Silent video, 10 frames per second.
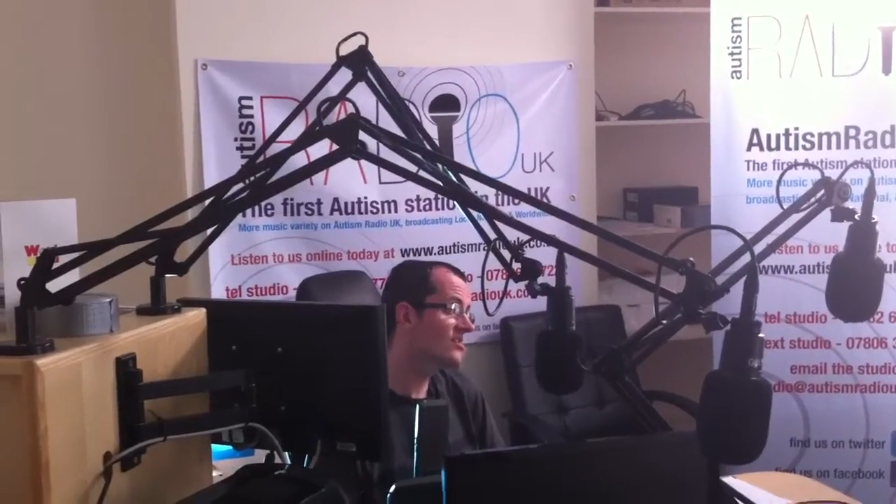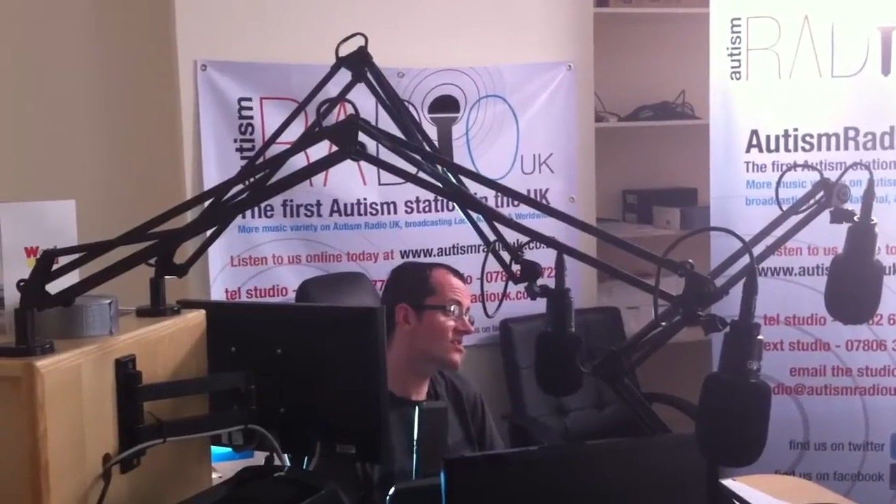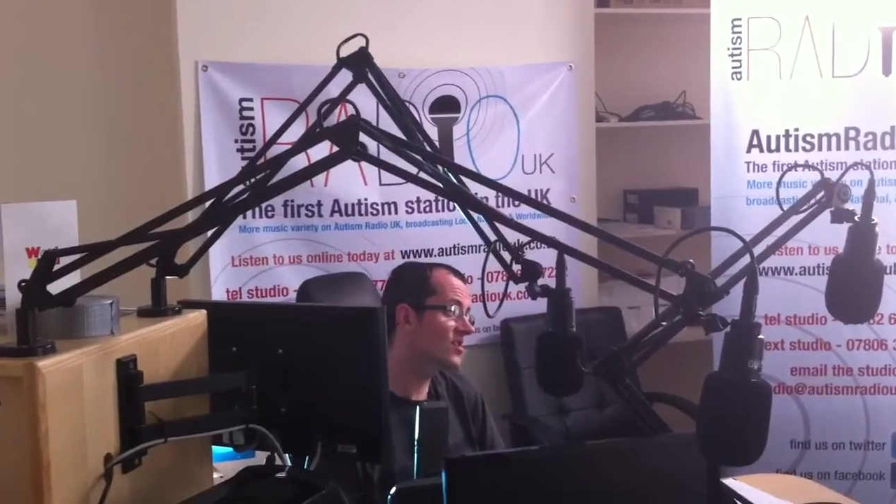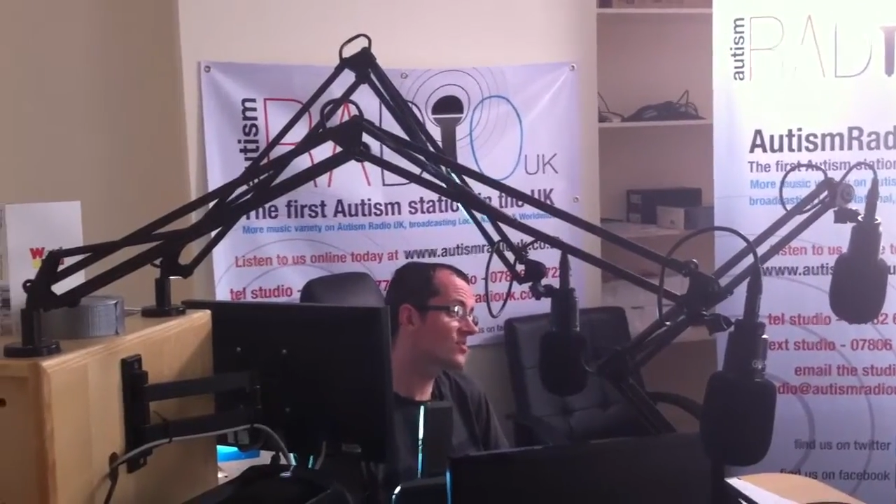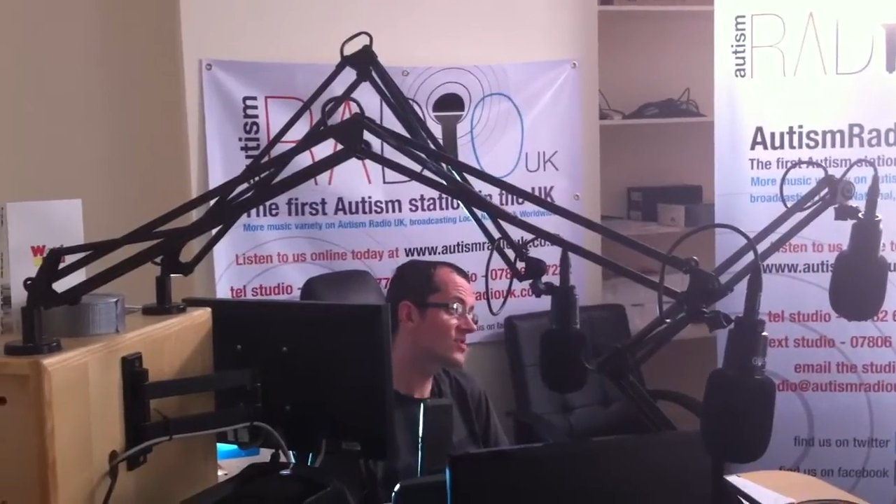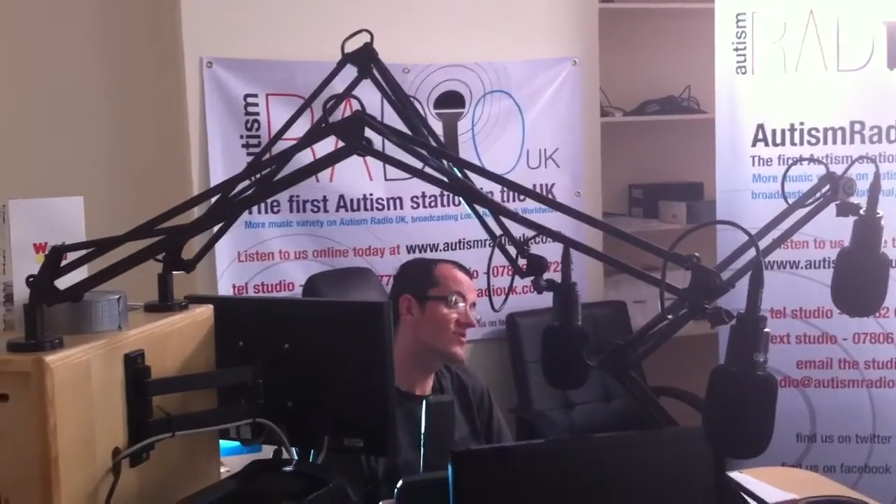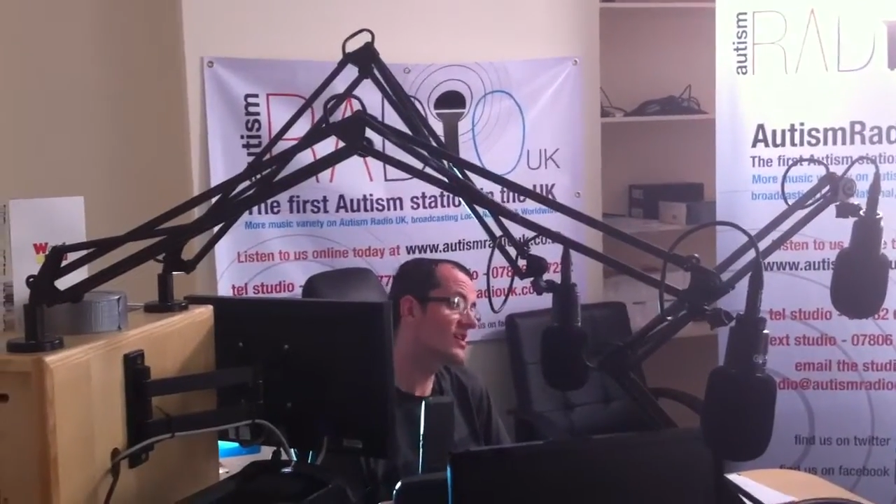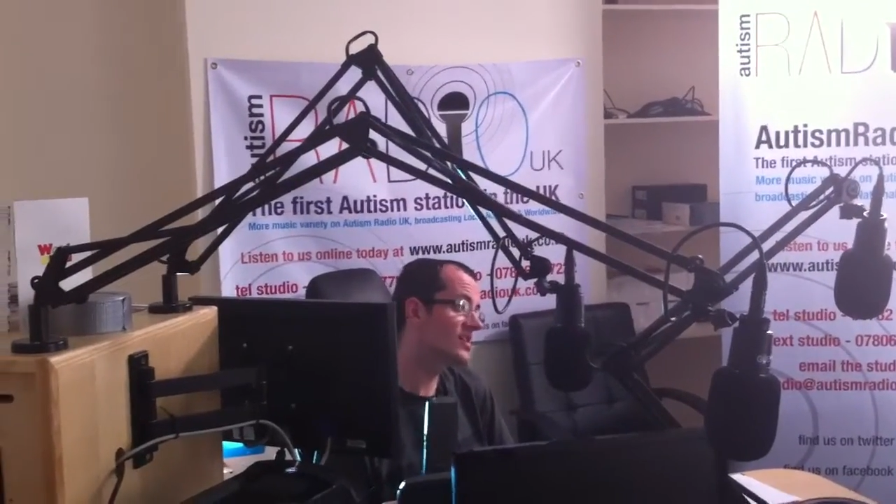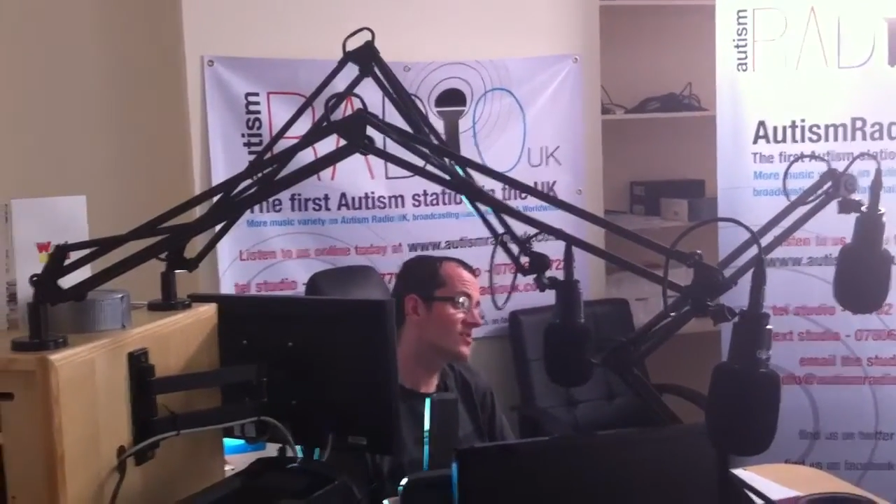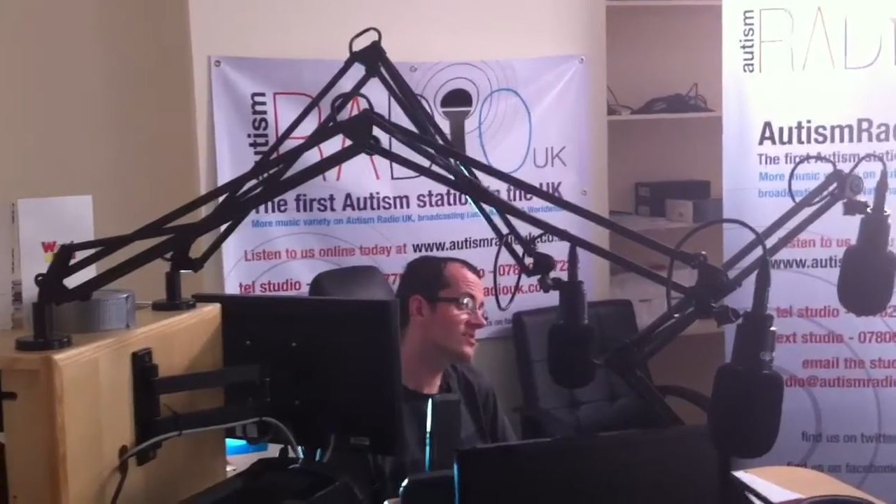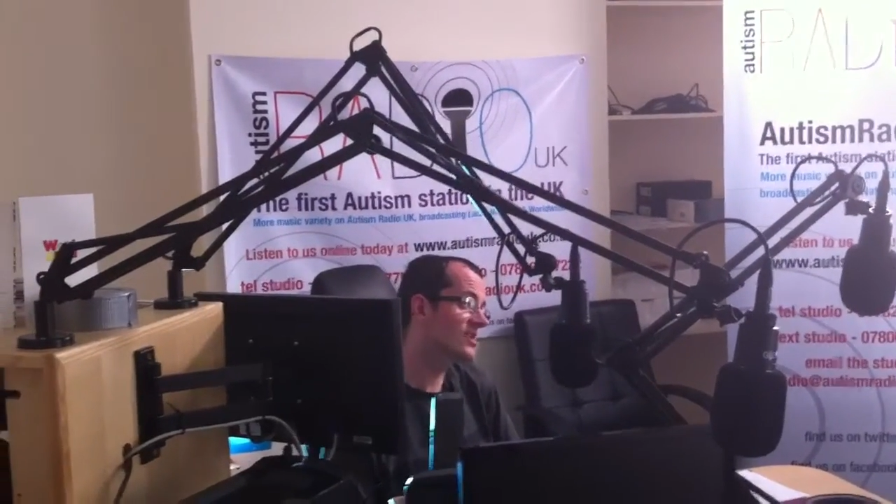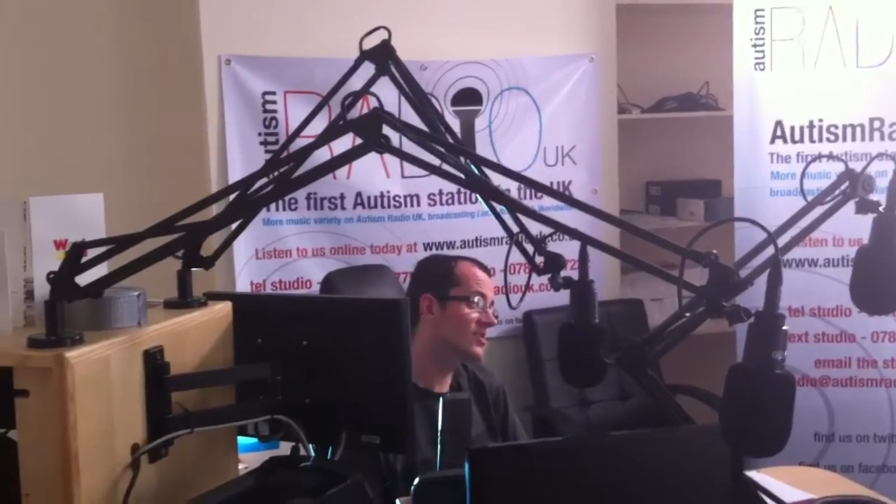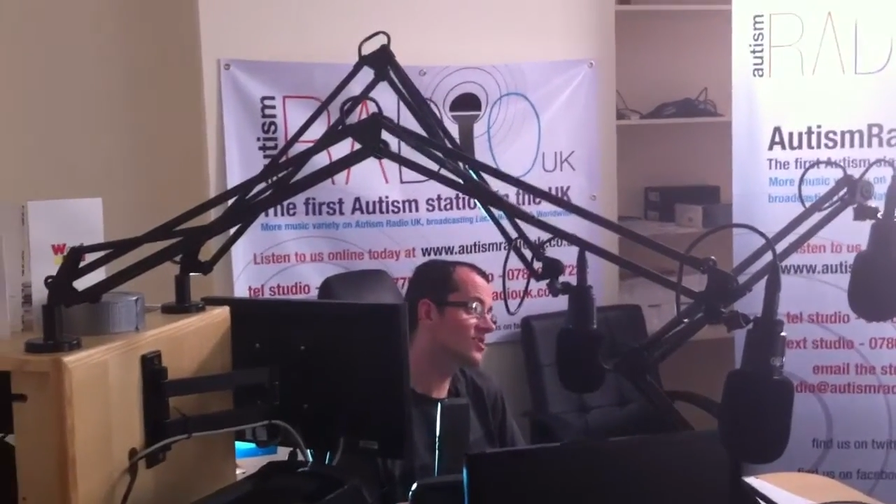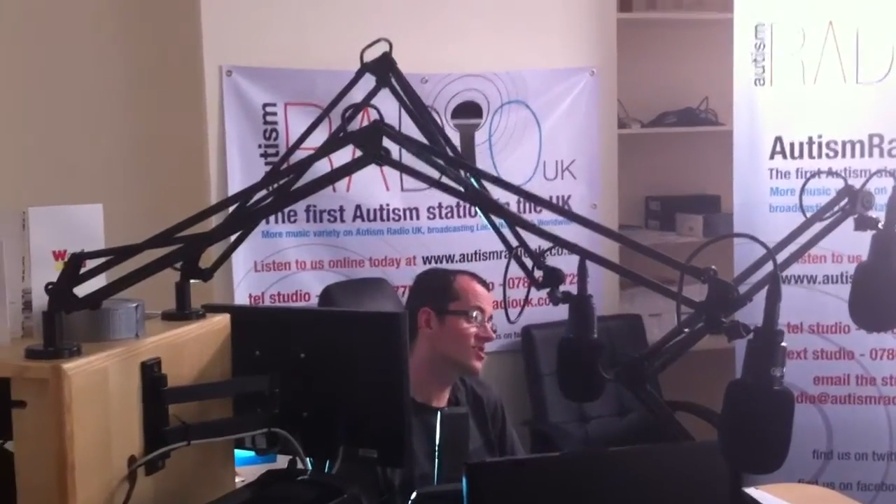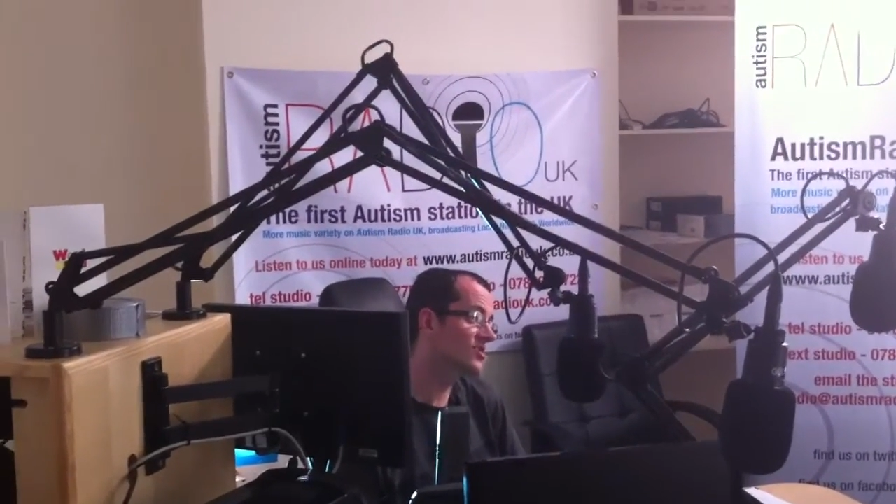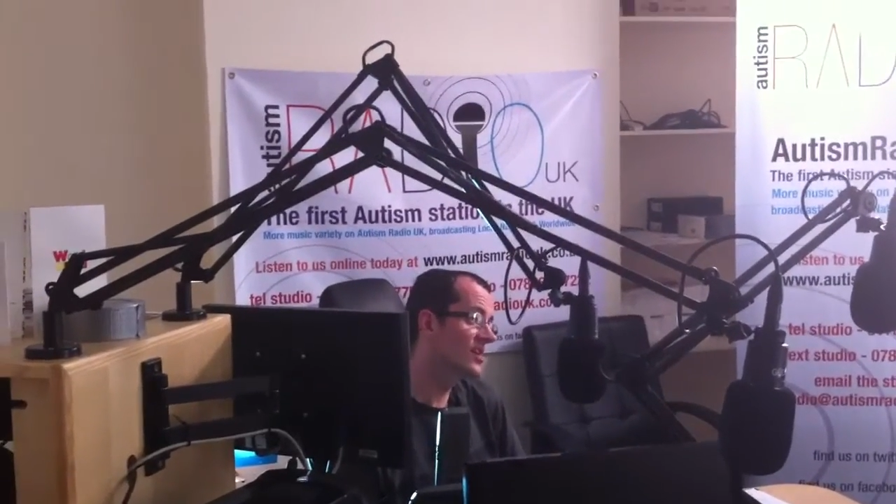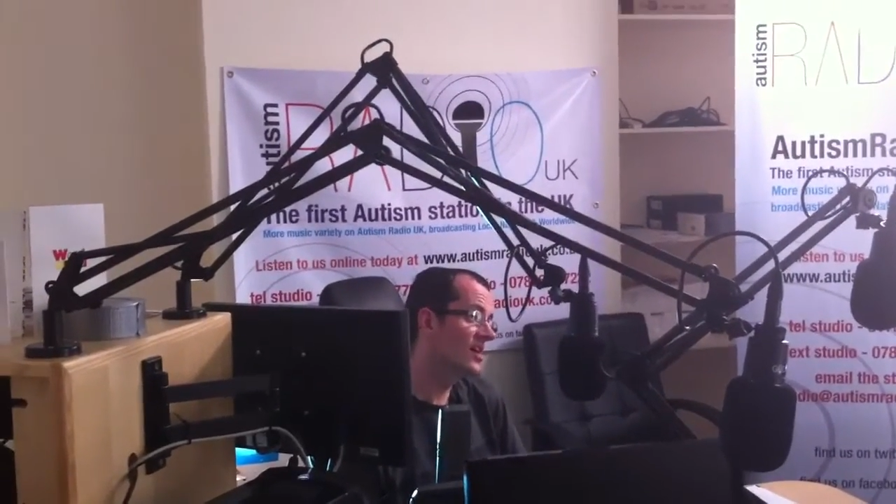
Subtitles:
So with the radio station,